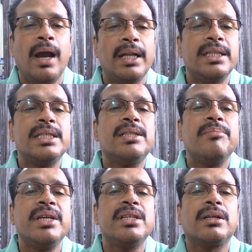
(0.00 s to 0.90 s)
and this is the
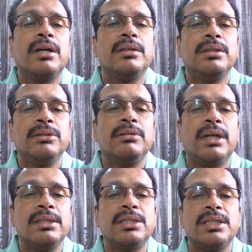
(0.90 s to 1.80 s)
major
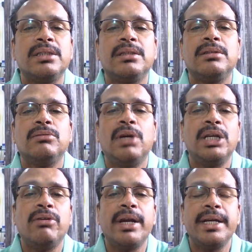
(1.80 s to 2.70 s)
concern
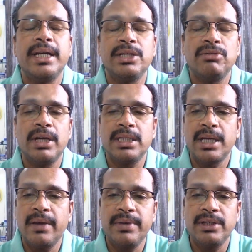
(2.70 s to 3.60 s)
worldwide, as well as
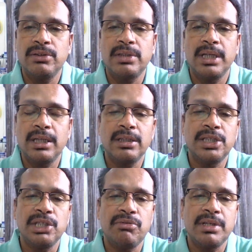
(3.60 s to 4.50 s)
having social
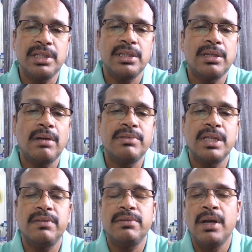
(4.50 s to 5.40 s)
consequences in terms
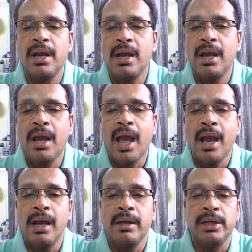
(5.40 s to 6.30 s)
of,
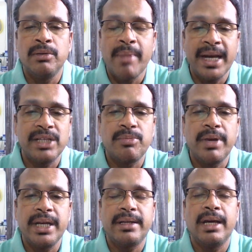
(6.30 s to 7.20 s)
you know,
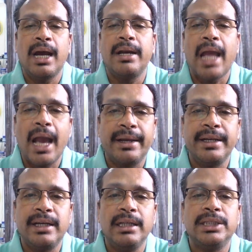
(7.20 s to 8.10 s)
management and
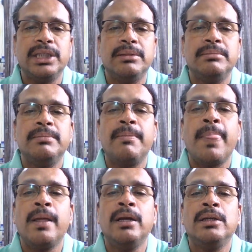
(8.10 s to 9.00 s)
agriculture.
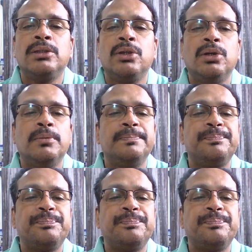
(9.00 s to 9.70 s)
So